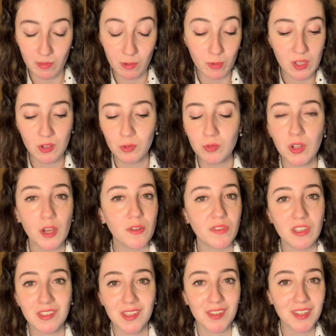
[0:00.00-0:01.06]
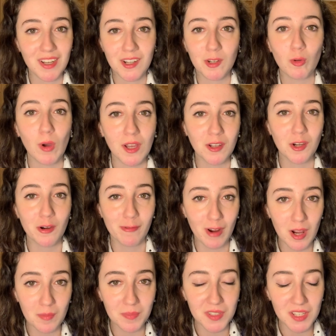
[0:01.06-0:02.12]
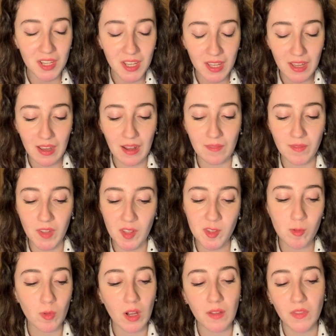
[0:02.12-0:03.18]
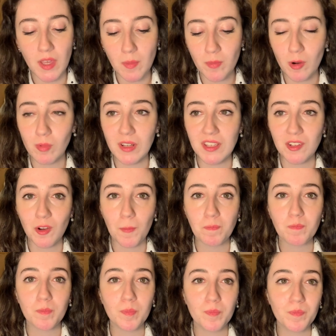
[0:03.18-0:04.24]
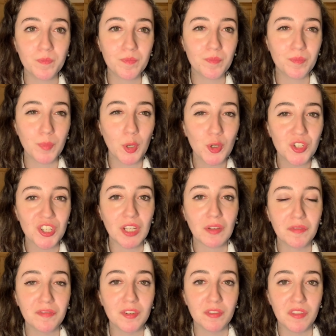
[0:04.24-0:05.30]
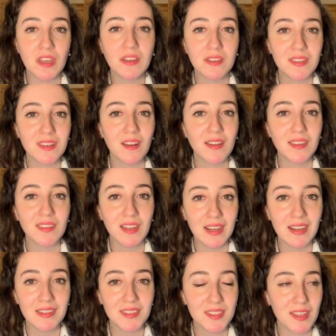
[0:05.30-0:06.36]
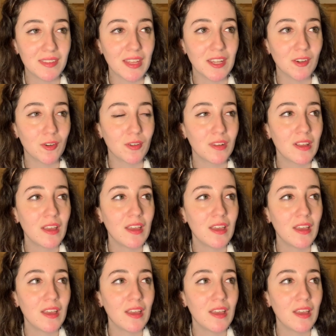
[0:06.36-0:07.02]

But we all know things like that are quite corrupt, and that's why they're probably not pushing for things like that. They're not